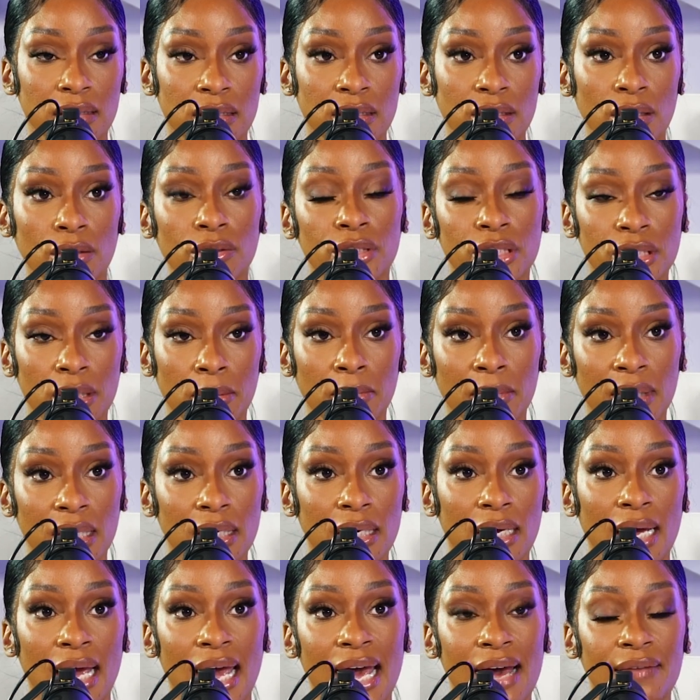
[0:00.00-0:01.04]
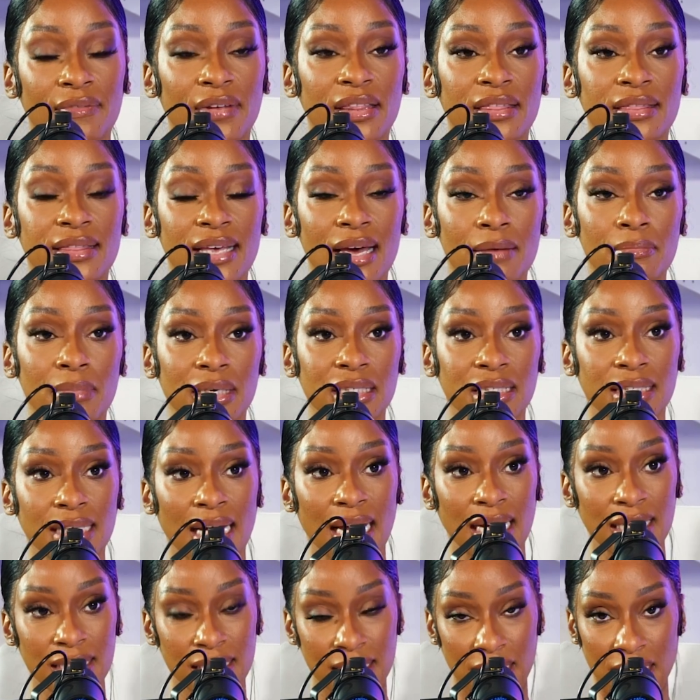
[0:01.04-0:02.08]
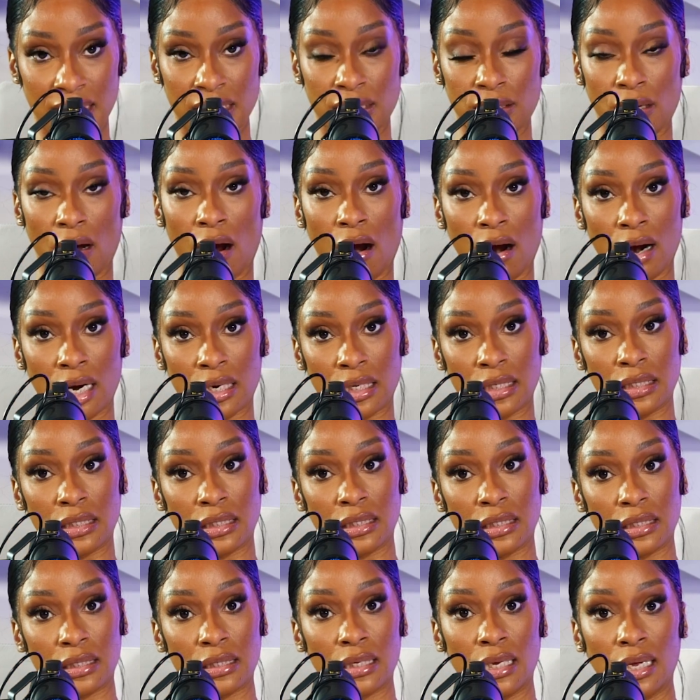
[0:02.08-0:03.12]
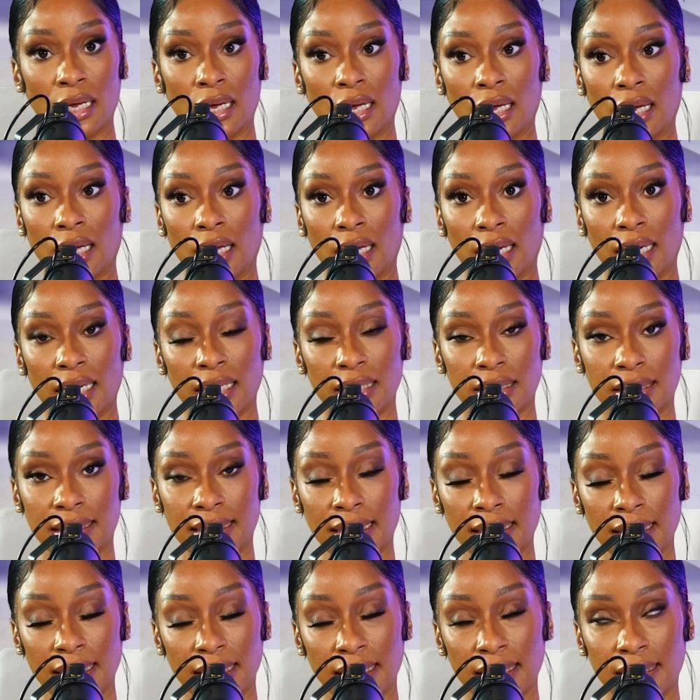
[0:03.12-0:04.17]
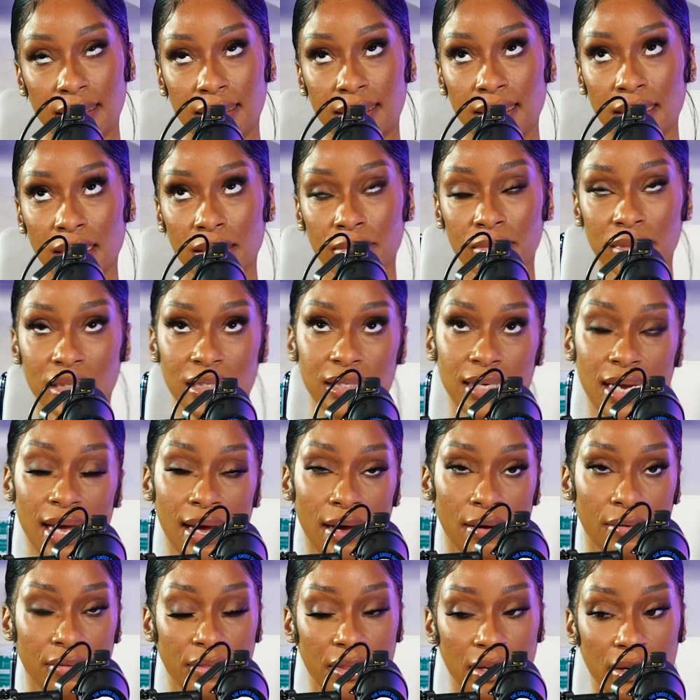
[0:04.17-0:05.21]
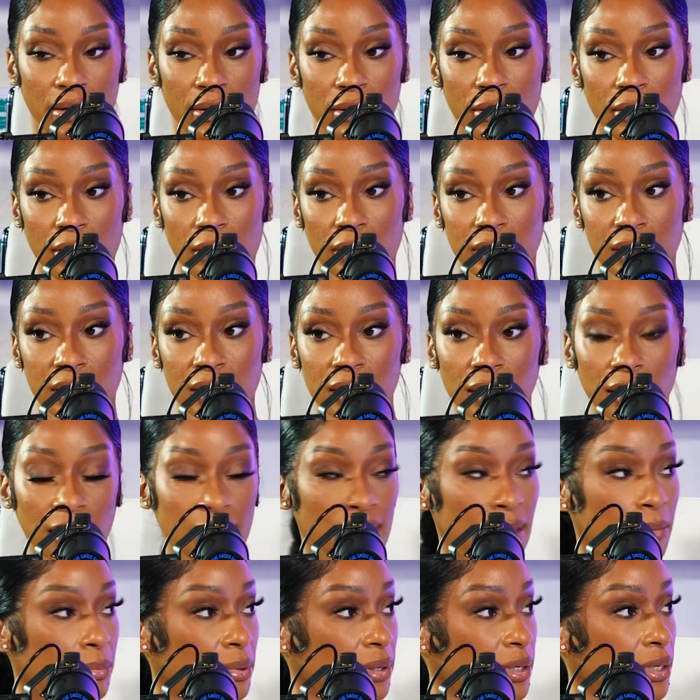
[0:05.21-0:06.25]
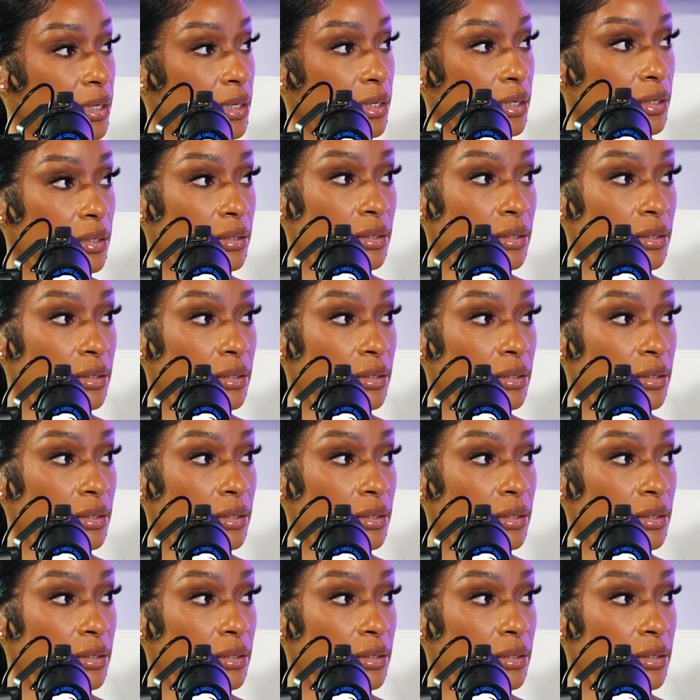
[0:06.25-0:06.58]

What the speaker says: social media having that much access to artists, it dims down their celebrity.